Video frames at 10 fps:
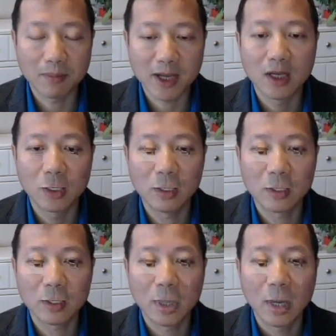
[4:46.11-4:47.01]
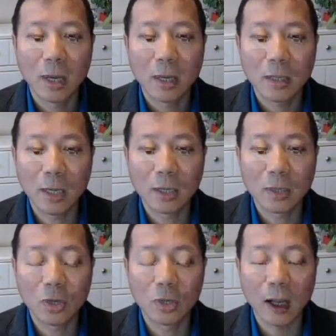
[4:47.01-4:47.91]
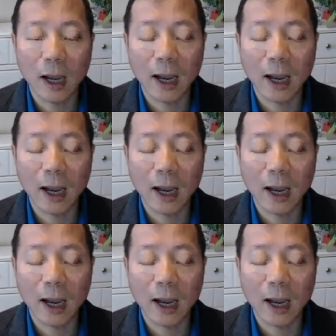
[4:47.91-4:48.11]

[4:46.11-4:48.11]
dimensions in good